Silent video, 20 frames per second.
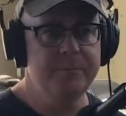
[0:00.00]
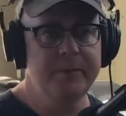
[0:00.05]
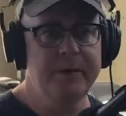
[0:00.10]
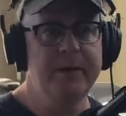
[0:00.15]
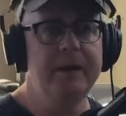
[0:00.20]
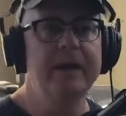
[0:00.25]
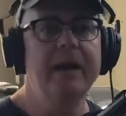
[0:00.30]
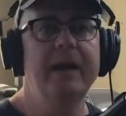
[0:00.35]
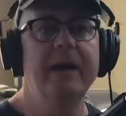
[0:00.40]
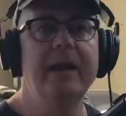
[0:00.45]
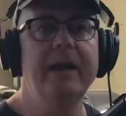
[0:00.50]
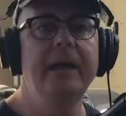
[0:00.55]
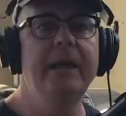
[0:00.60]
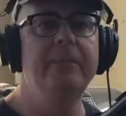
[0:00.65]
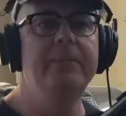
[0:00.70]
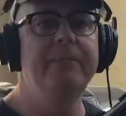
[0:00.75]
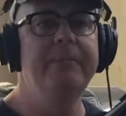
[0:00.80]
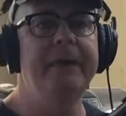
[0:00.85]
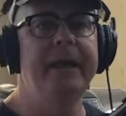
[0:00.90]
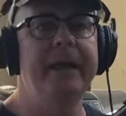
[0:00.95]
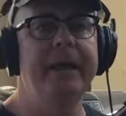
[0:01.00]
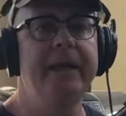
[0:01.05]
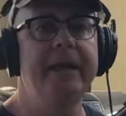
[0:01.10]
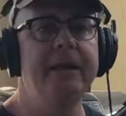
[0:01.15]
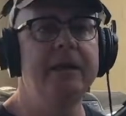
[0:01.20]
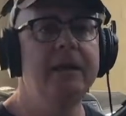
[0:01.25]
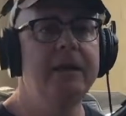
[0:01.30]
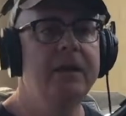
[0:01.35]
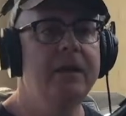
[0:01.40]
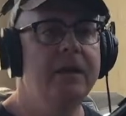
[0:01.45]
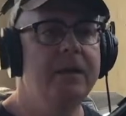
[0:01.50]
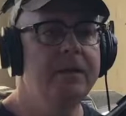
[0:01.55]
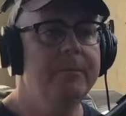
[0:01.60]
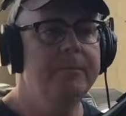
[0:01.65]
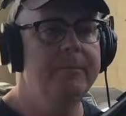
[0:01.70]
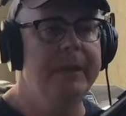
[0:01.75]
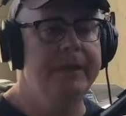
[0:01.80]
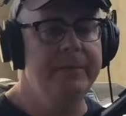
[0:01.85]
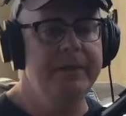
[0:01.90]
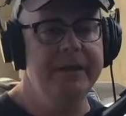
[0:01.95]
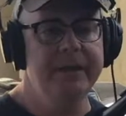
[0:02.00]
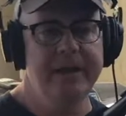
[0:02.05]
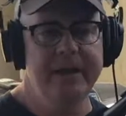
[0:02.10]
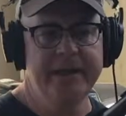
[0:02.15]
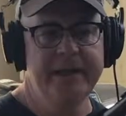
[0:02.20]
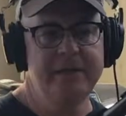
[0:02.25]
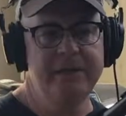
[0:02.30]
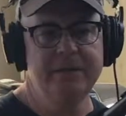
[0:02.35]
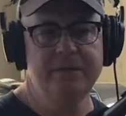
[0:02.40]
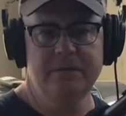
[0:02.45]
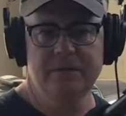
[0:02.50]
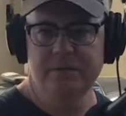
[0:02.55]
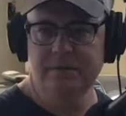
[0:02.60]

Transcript: but maybe I can